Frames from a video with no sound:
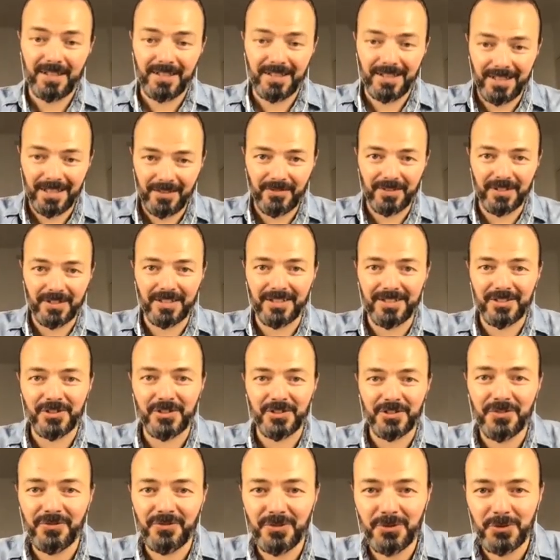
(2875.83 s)
even
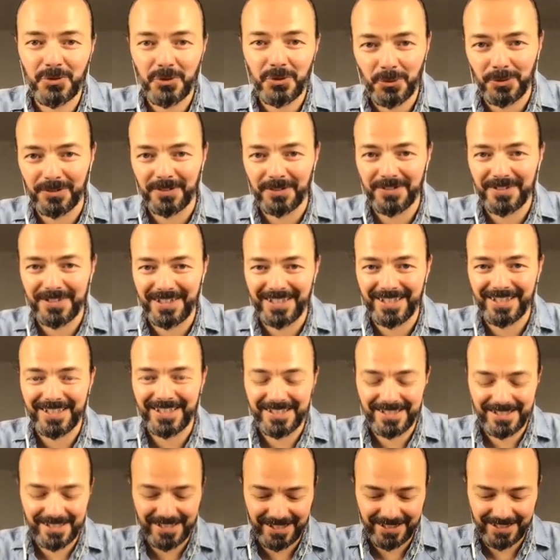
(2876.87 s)
if you shouldn't like i
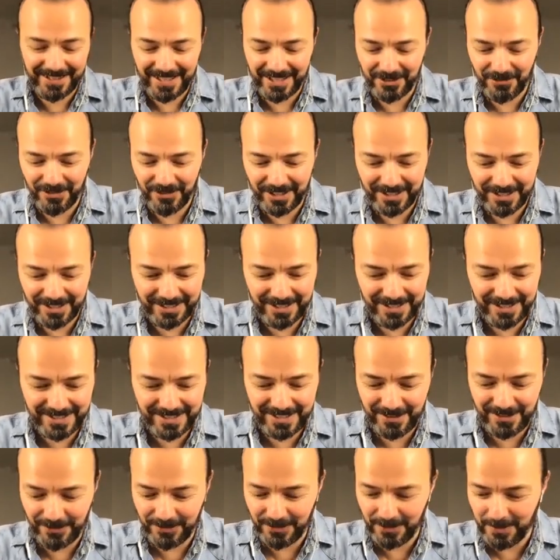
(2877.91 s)
said handwriting
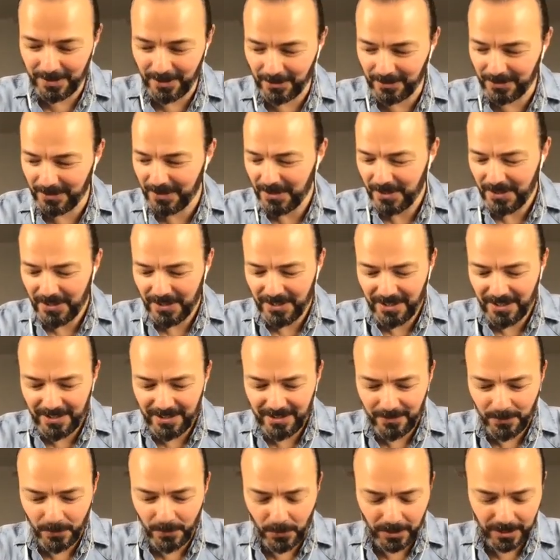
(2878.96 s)
is not about
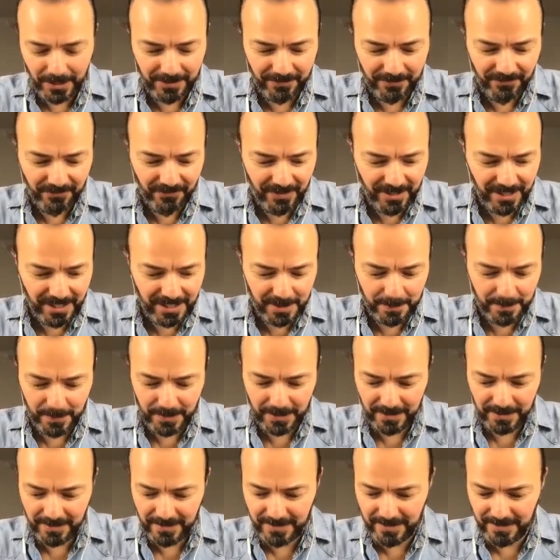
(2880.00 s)
working fast but
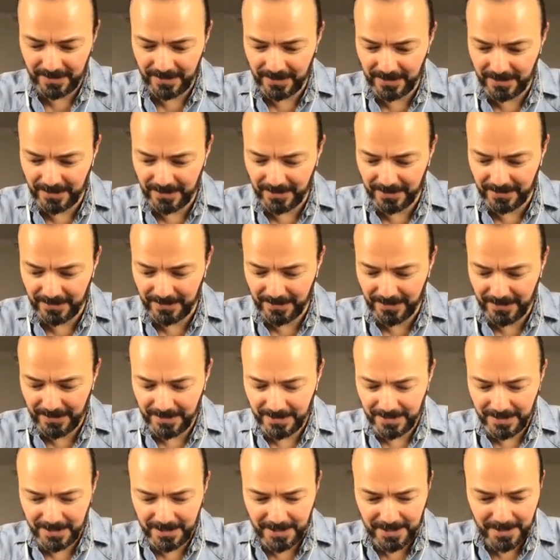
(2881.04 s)
it's uh,
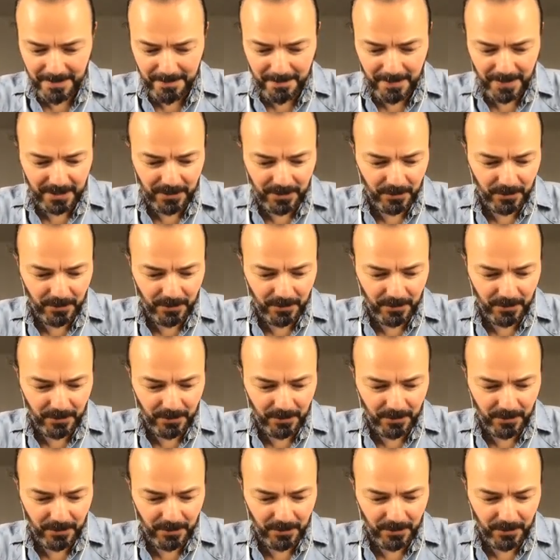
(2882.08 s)
but